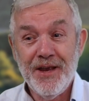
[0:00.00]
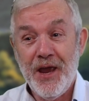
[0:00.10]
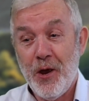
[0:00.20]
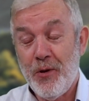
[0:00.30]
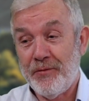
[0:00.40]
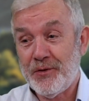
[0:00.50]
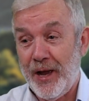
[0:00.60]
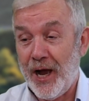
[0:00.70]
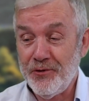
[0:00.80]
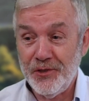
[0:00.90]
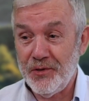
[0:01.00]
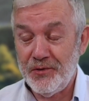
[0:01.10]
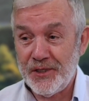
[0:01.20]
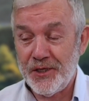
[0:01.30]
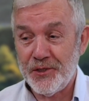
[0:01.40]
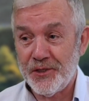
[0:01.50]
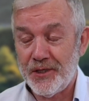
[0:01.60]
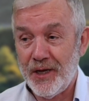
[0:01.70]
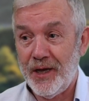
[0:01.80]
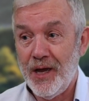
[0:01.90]
We have to make hundreds of decisions a
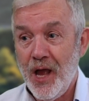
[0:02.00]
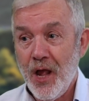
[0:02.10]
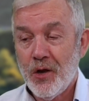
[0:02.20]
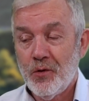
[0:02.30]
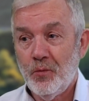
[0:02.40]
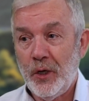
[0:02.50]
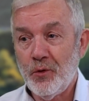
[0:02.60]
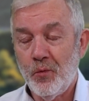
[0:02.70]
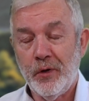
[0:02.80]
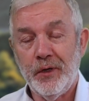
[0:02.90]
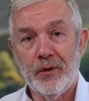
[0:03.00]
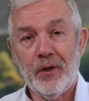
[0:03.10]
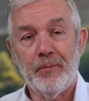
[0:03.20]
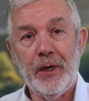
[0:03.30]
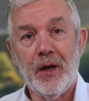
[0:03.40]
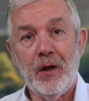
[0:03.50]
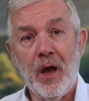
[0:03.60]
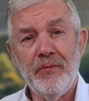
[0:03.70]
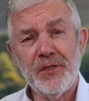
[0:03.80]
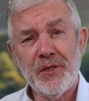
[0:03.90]
day. When you're walking on a Camino,
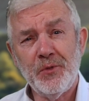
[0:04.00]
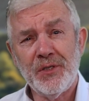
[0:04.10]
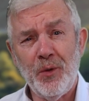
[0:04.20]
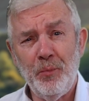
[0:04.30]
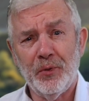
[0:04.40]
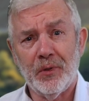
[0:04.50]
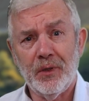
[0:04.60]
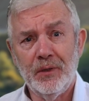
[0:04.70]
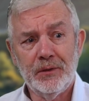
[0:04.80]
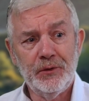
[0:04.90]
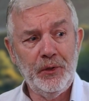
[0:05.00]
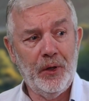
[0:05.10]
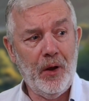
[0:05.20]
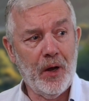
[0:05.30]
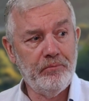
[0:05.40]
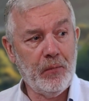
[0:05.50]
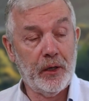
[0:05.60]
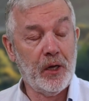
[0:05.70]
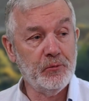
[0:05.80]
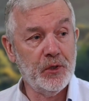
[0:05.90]
life is so simple. I
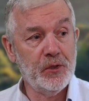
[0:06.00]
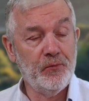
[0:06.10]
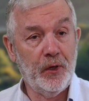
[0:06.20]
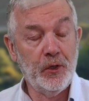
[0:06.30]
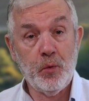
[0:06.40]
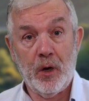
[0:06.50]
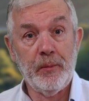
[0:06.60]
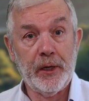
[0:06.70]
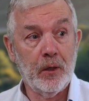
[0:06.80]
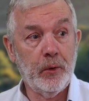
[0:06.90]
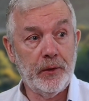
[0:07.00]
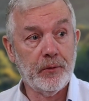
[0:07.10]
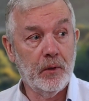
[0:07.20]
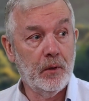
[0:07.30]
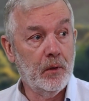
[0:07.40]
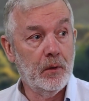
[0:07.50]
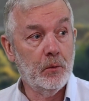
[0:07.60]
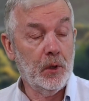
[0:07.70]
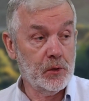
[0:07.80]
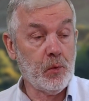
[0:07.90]
come to this village, where am I going to eat?
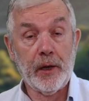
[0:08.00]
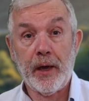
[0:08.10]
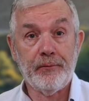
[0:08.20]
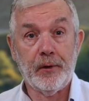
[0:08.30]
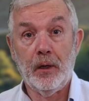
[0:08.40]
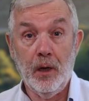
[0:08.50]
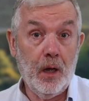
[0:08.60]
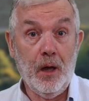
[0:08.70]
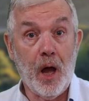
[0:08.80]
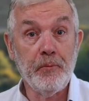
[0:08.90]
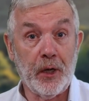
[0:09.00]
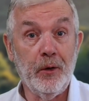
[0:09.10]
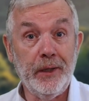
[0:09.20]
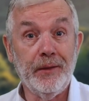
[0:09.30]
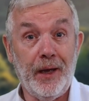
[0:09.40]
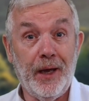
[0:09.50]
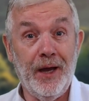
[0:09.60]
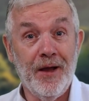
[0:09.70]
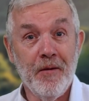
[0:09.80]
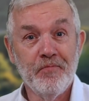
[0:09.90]
Well, there's one cafe. I'm going to eat there.
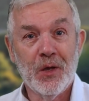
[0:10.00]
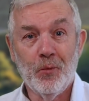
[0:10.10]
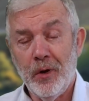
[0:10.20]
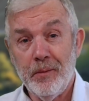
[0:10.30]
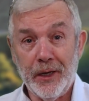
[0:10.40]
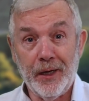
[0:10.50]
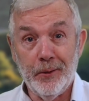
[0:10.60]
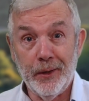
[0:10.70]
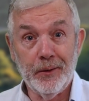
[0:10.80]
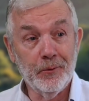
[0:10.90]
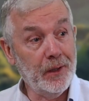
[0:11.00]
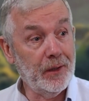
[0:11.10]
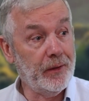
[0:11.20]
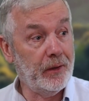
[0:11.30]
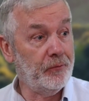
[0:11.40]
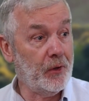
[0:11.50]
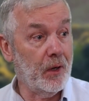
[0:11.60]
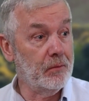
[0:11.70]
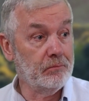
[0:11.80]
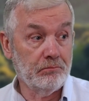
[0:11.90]
What am I going to eat? Well, they've
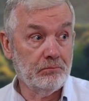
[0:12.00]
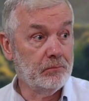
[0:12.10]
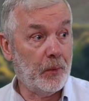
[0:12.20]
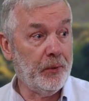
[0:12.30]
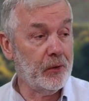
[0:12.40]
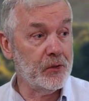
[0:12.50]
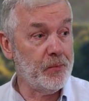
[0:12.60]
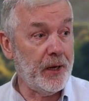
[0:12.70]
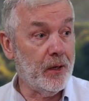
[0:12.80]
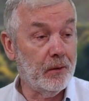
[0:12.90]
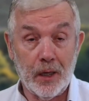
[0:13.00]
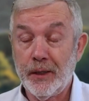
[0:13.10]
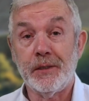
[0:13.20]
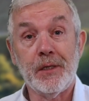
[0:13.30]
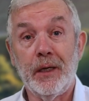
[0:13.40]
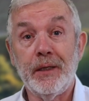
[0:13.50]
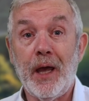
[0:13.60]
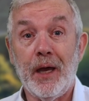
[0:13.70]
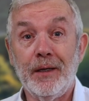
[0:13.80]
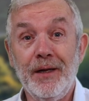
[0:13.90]
got a pilgrim's menu. I guess I'll eat
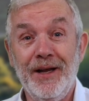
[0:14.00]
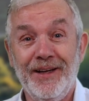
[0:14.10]
that.